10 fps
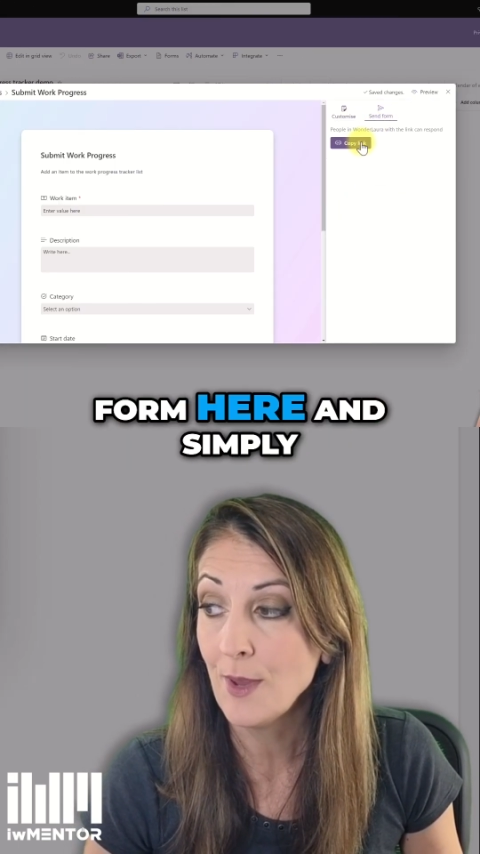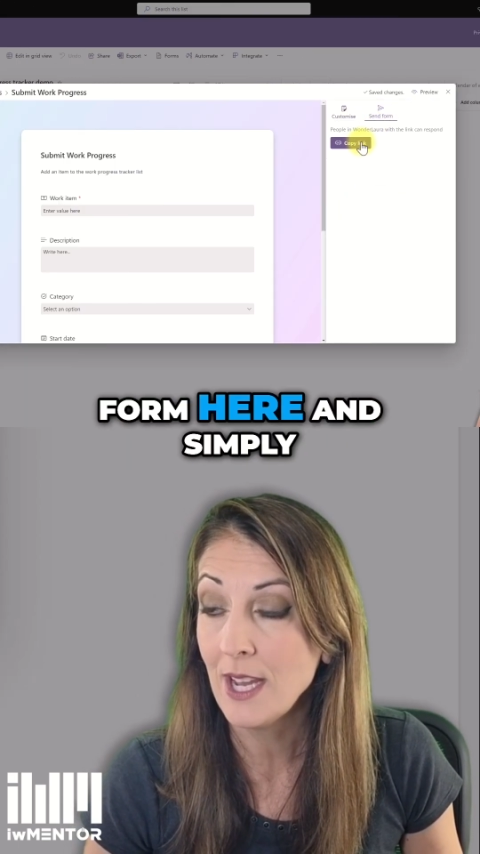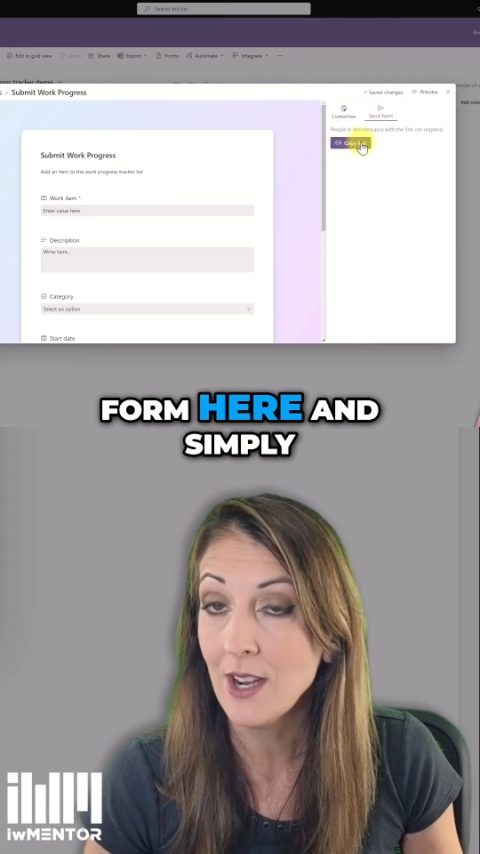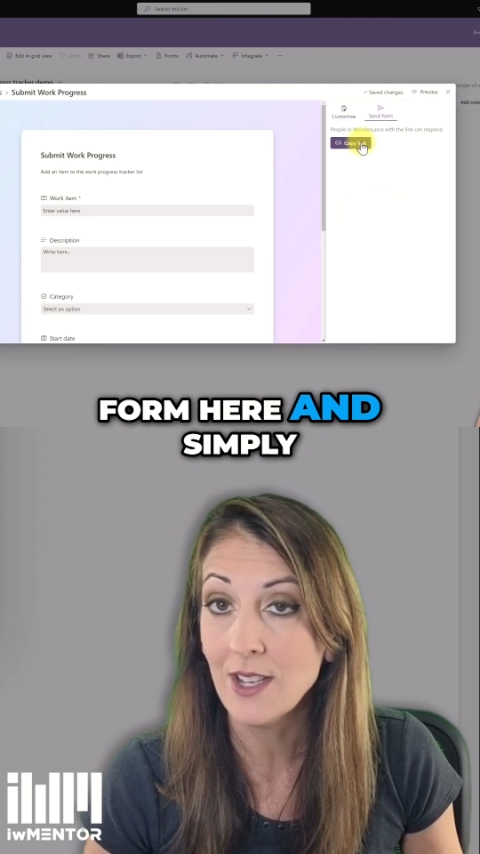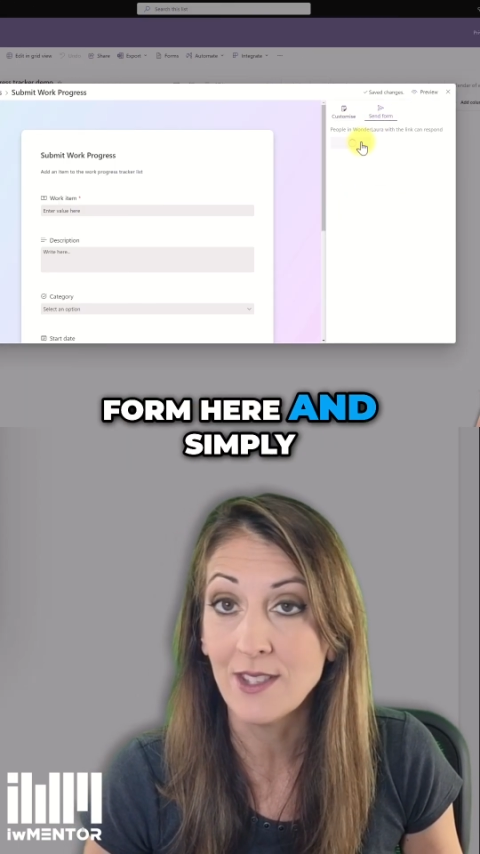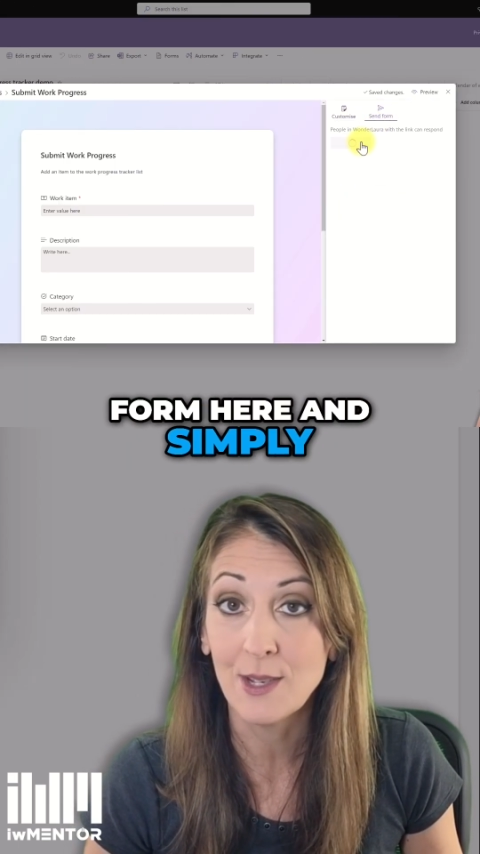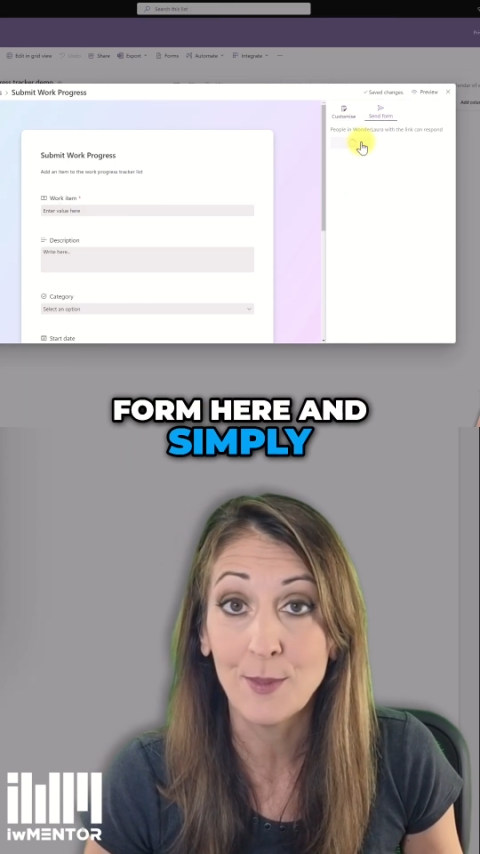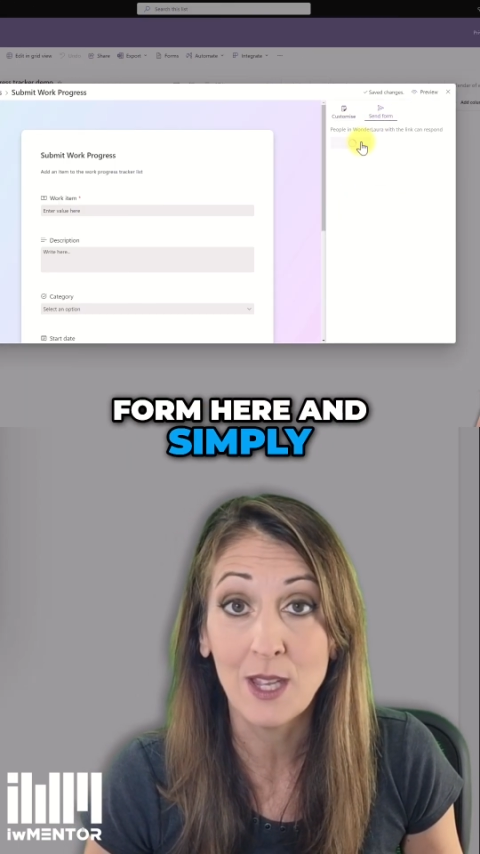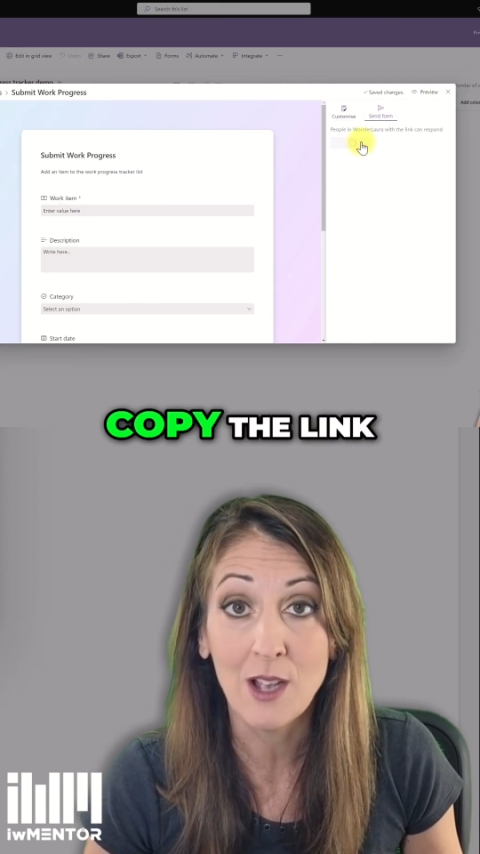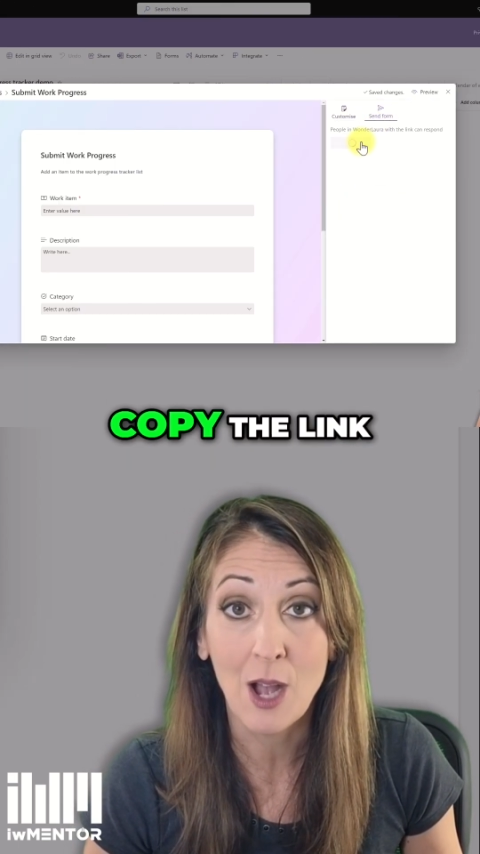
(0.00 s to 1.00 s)
here and
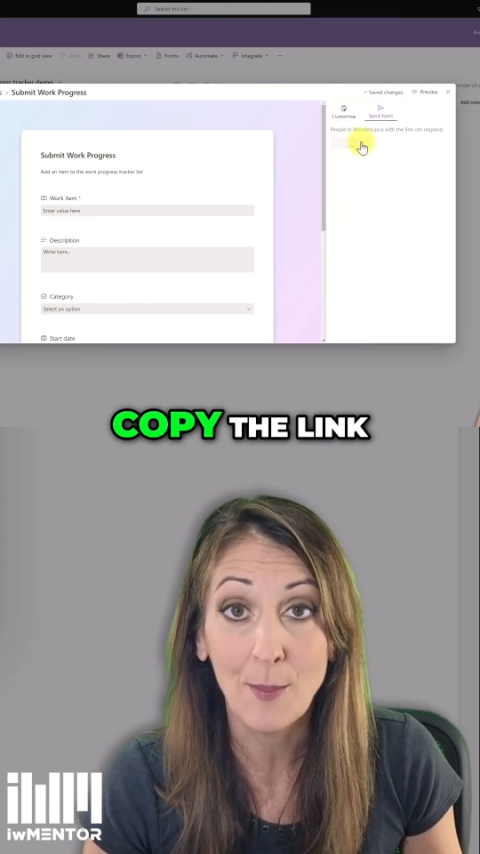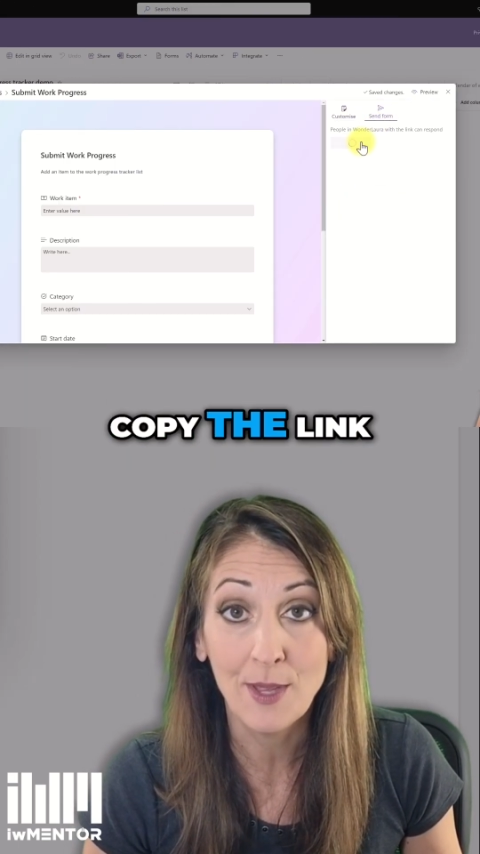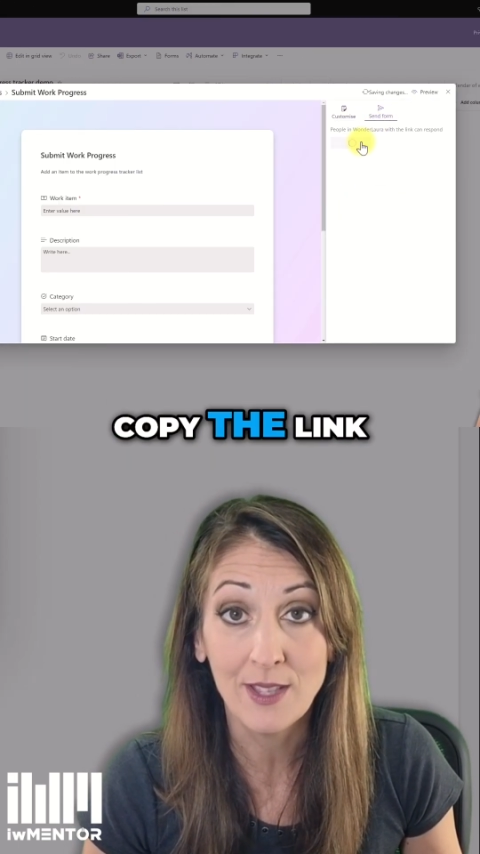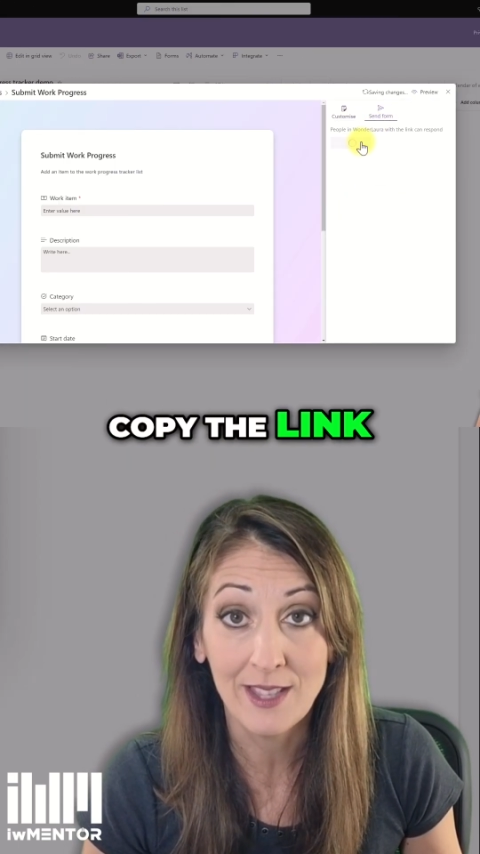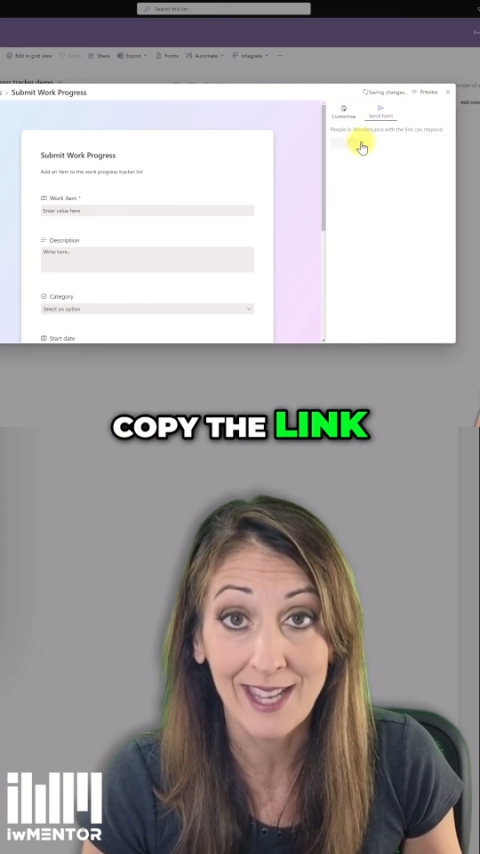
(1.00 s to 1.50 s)
simply copy the